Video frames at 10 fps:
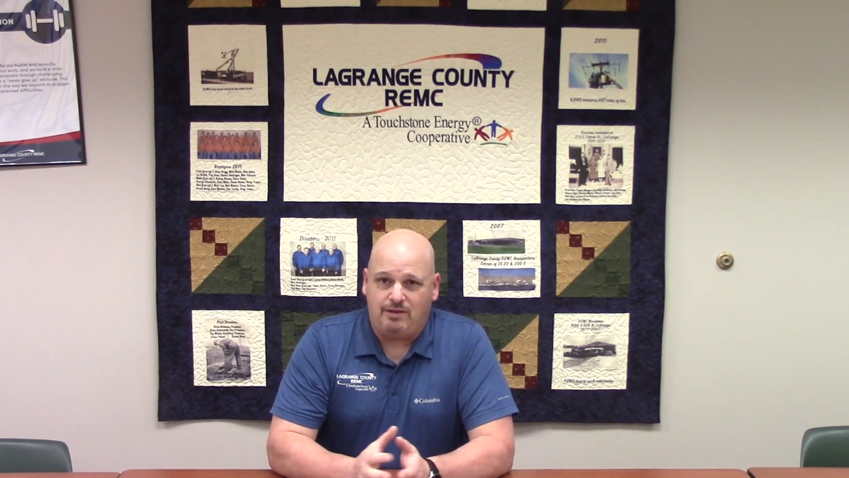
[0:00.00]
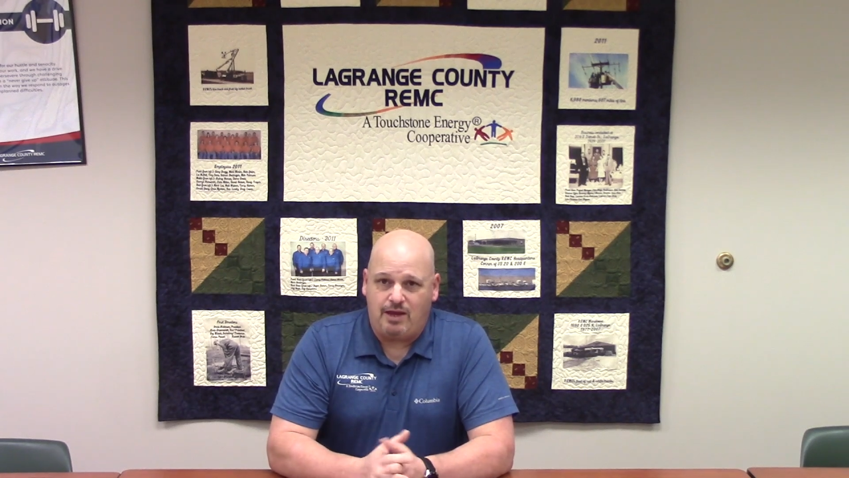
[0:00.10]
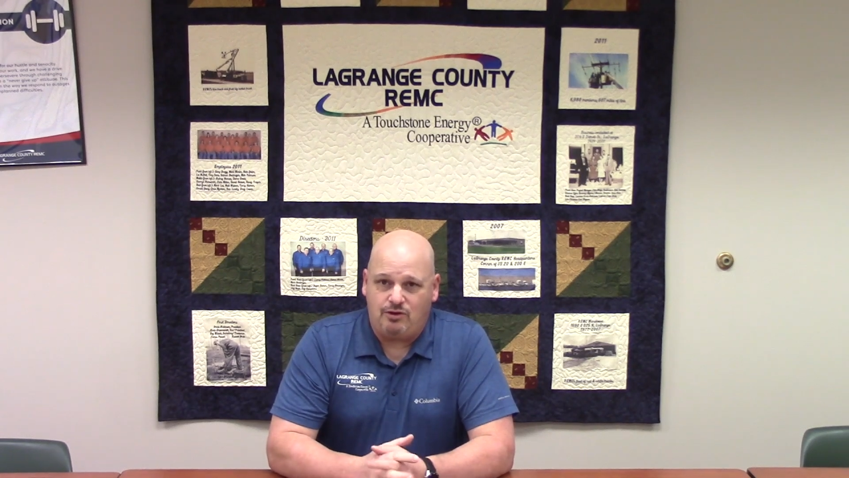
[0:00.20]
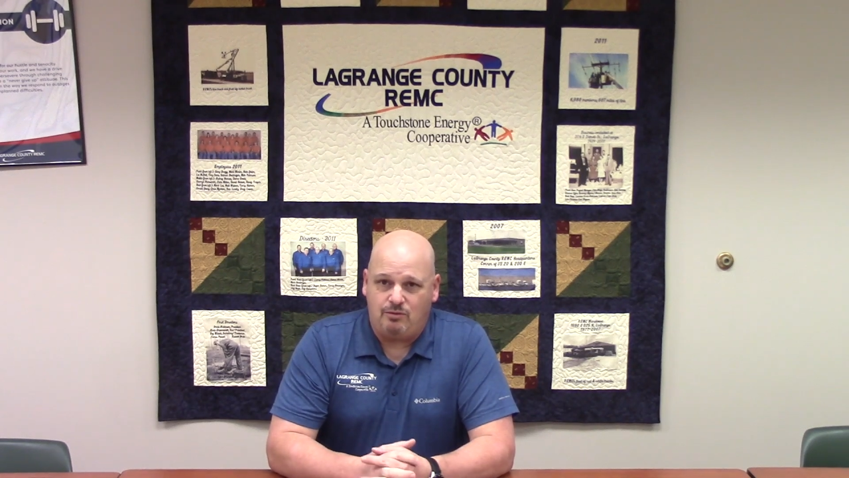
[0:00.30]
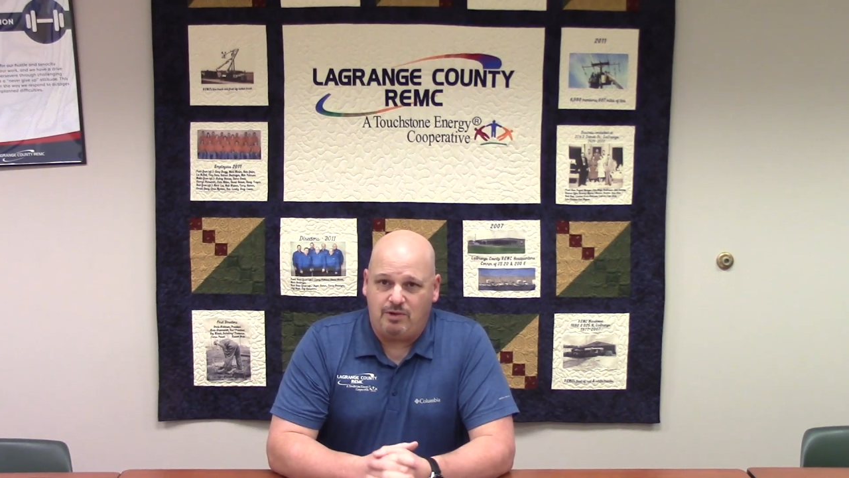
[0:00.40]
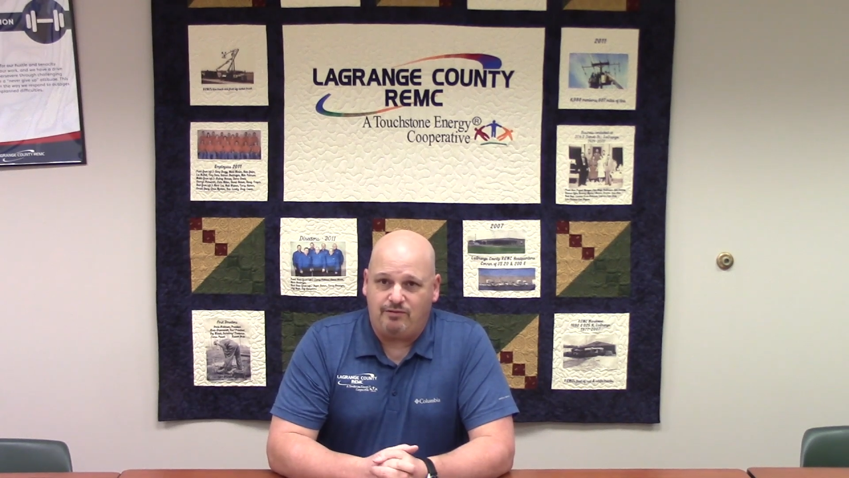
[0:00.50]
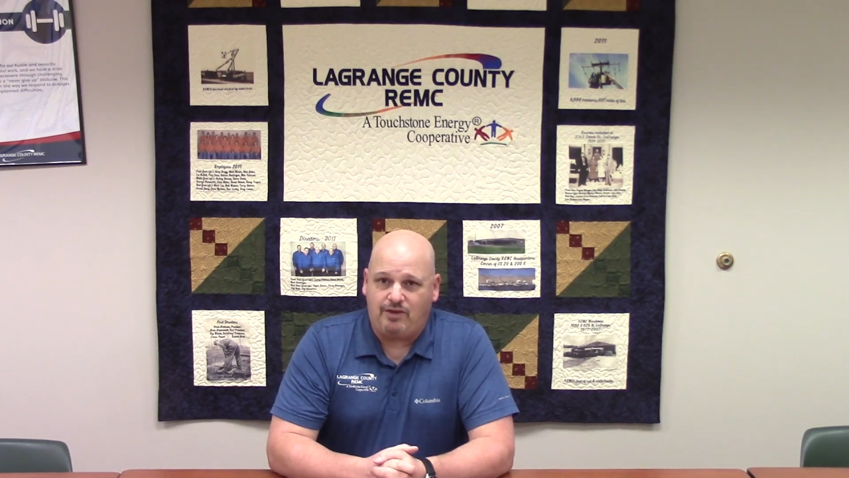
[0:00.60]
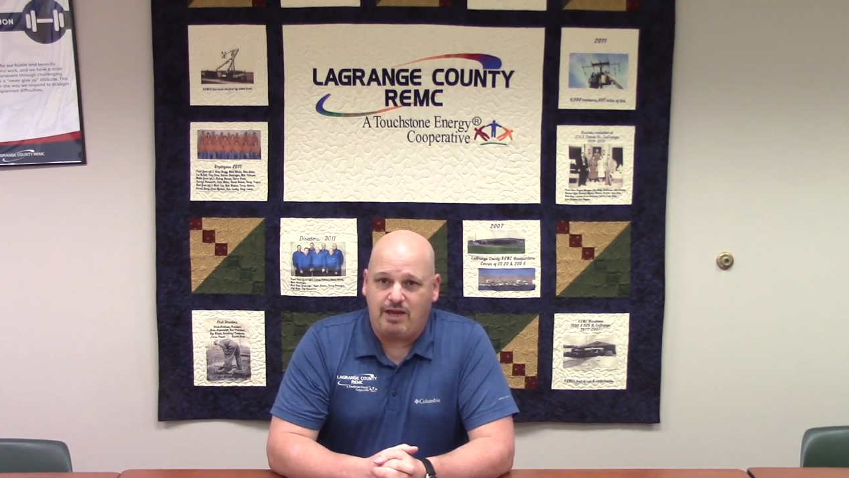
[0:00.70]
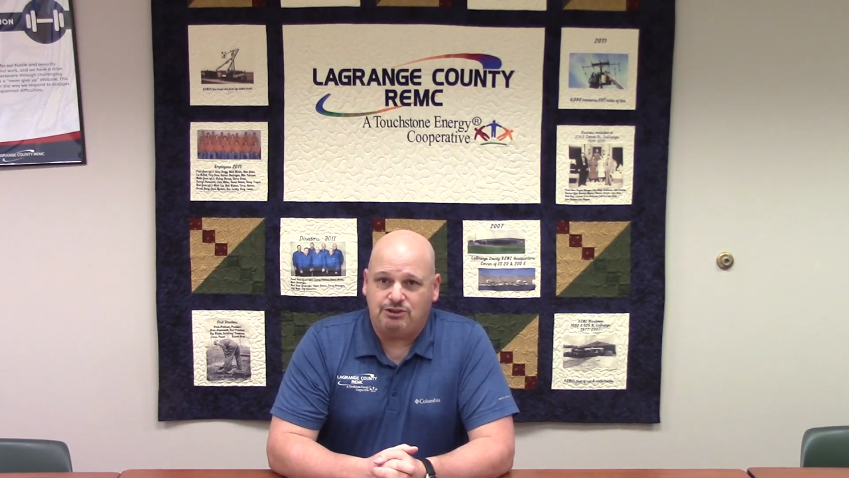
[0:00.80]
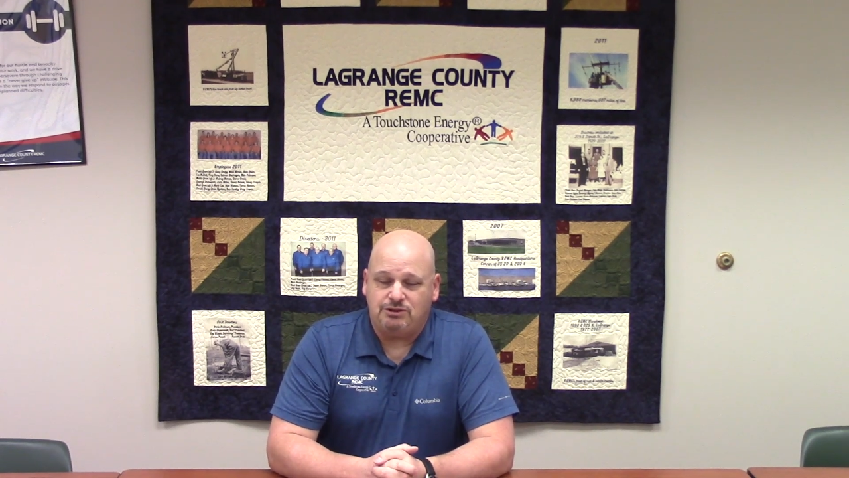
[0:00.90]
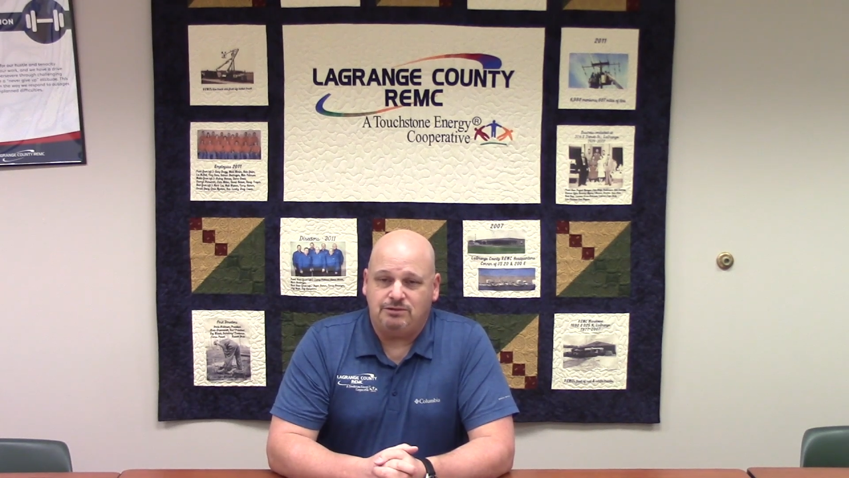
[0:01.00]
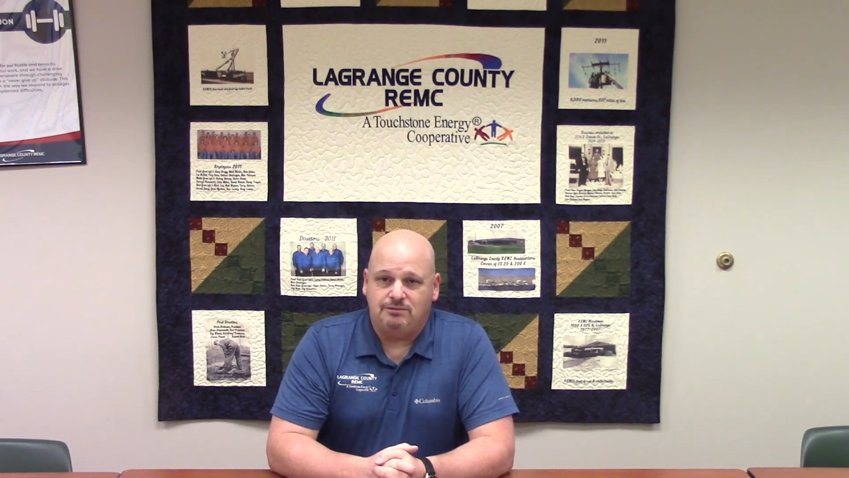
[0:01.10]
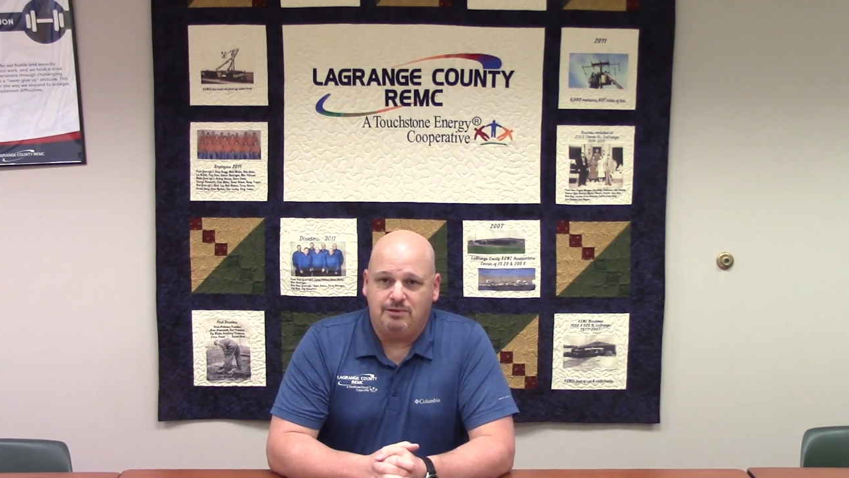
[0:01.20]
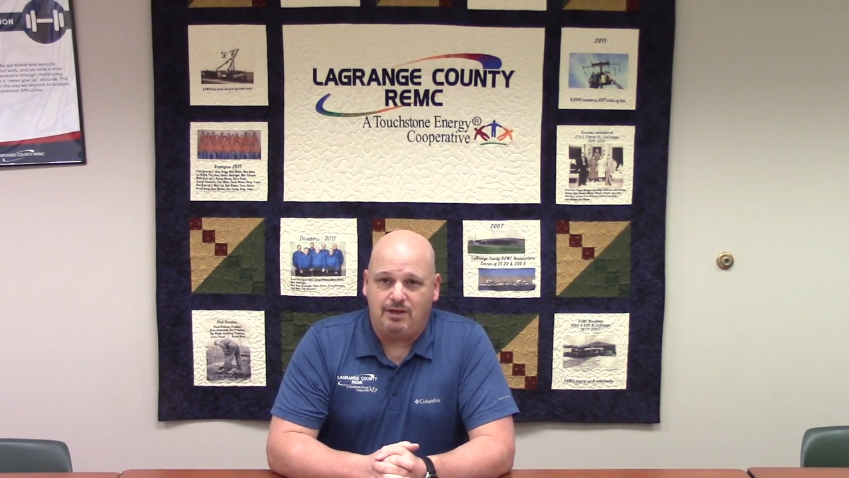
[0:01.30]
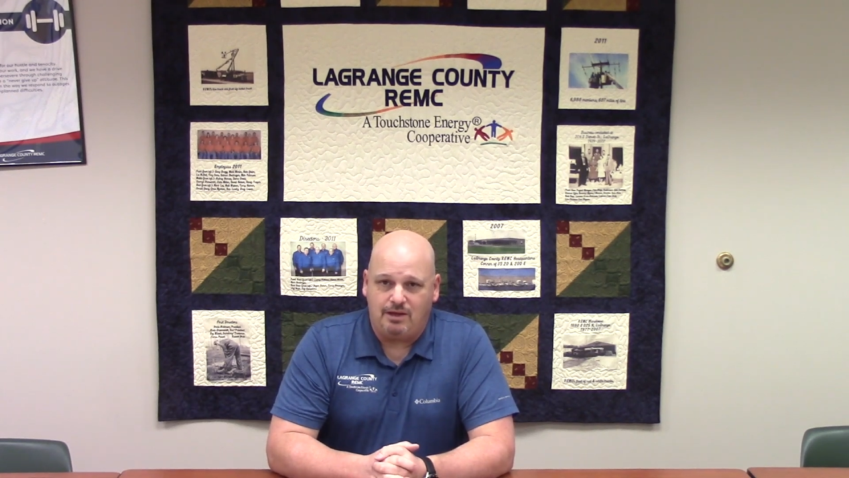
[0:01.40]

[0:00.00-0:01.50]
that humidification